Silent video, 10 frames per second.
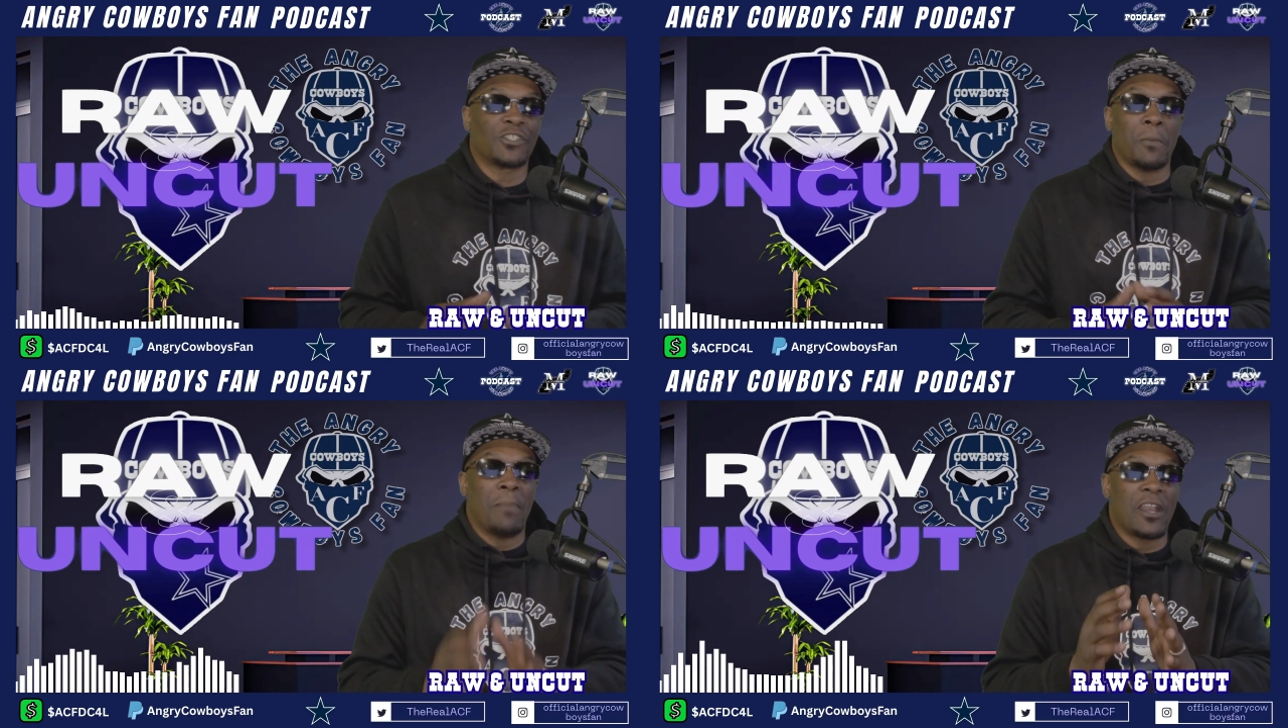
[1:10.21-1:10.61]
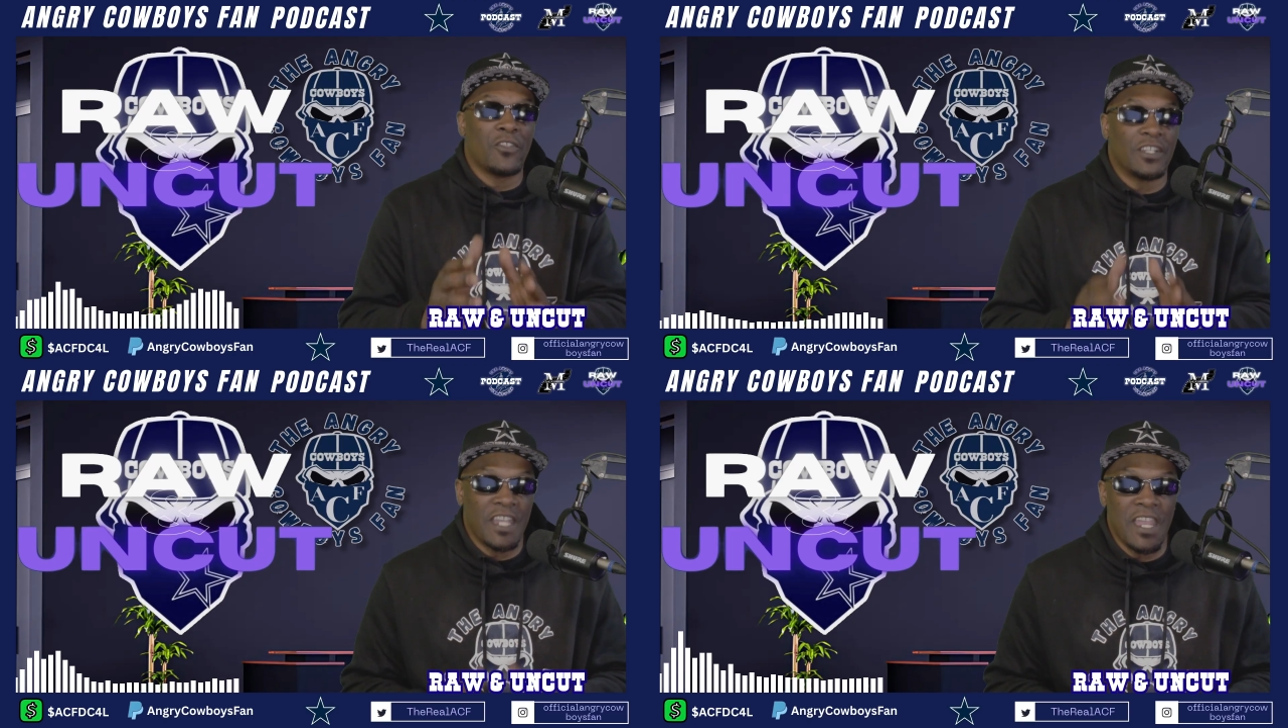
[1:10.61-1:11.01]
to better
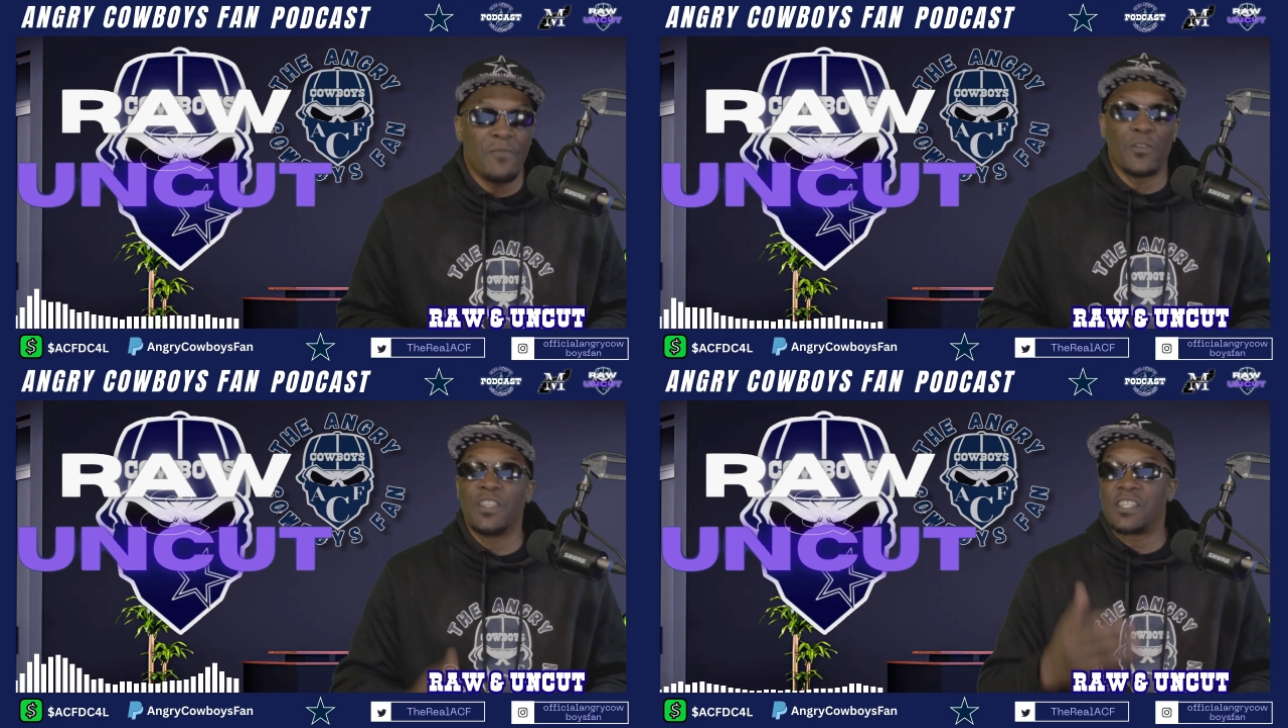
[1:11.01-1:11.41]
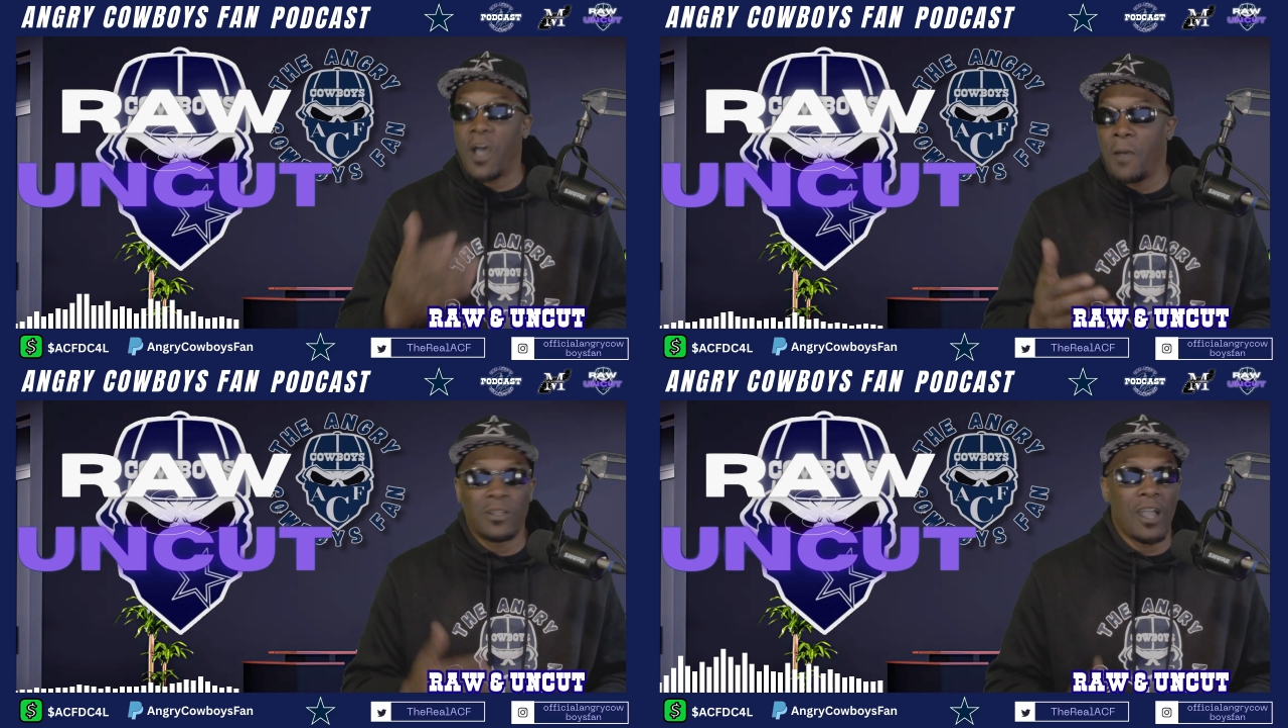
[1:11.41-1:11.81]
the team for this
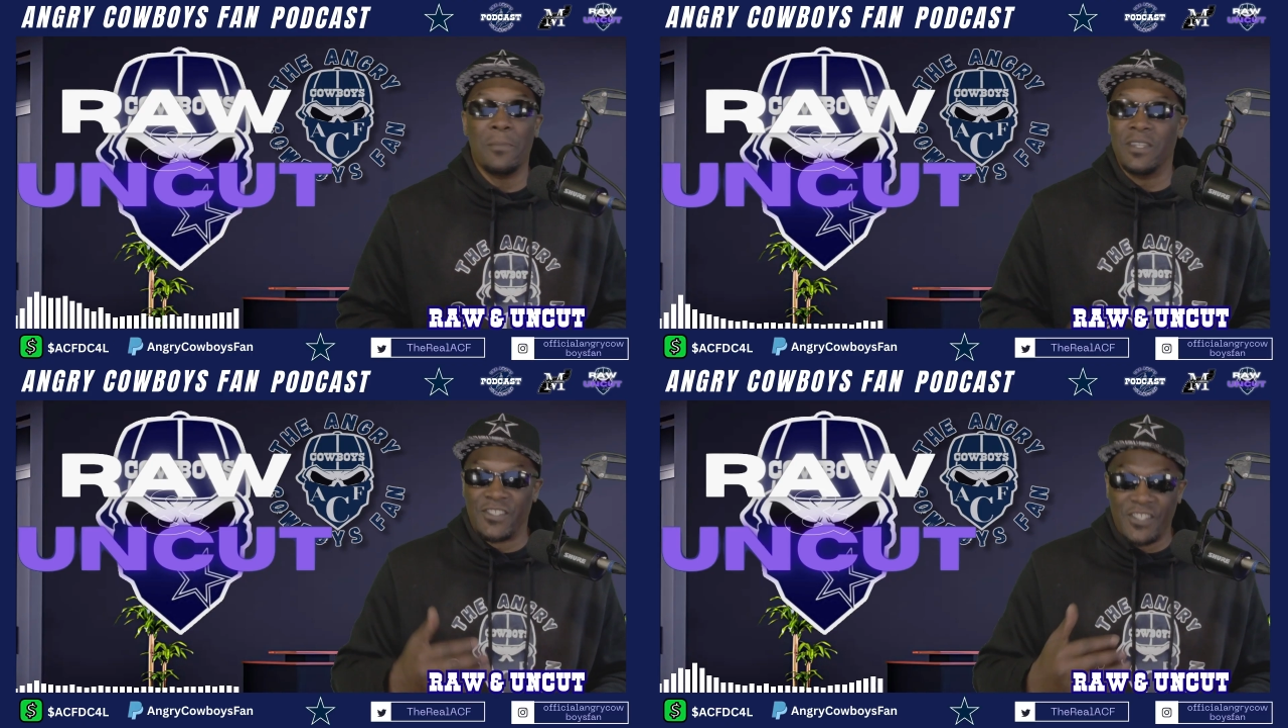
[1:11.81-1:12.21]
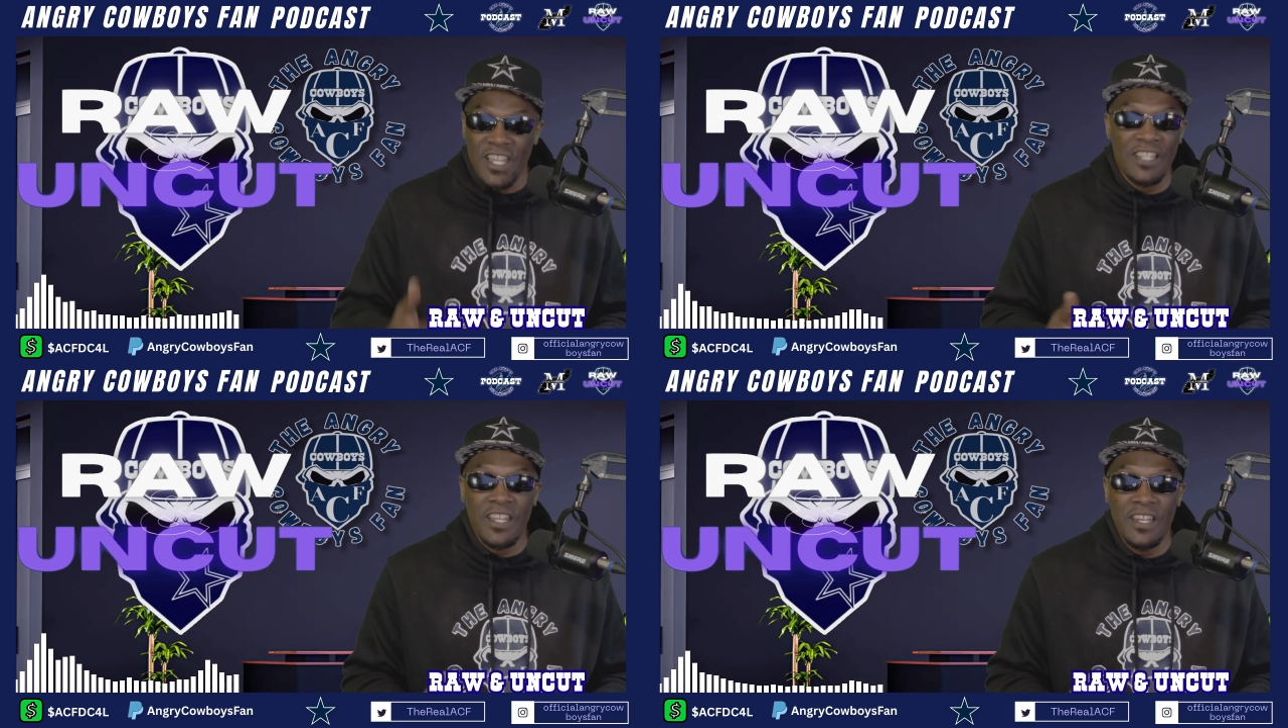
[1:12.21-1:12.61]
upcoming
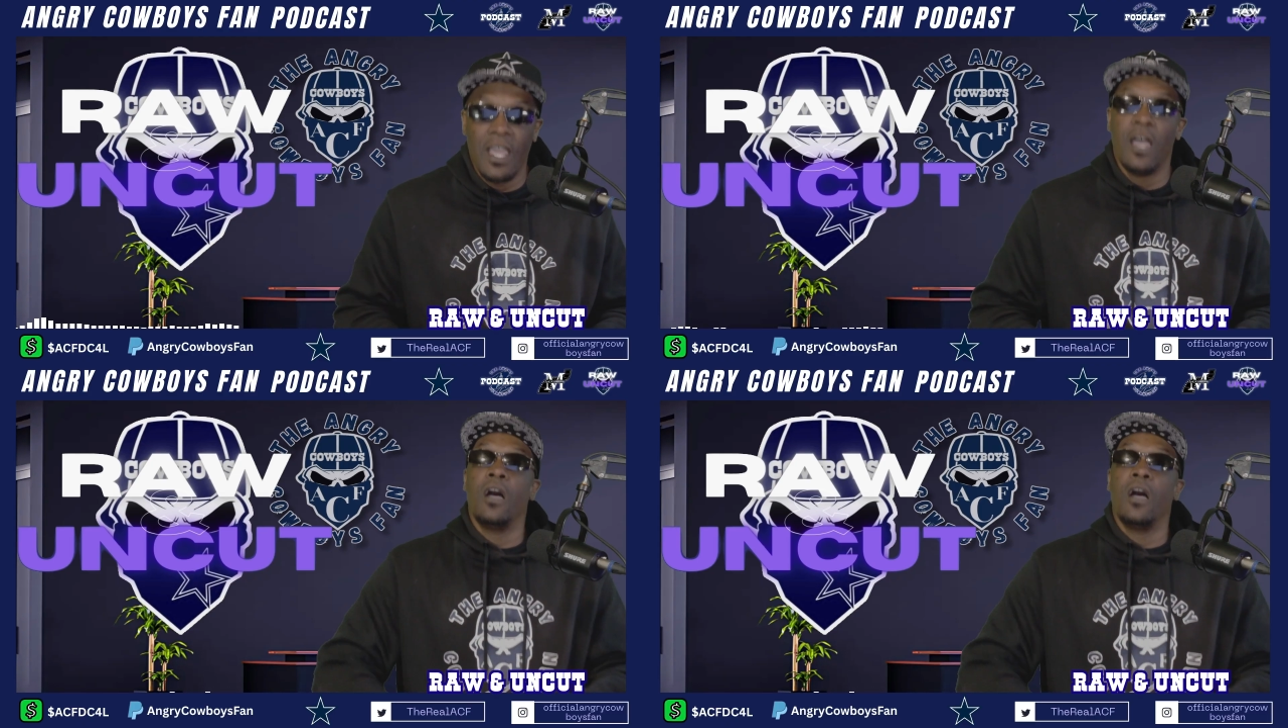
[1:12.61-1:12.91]
season.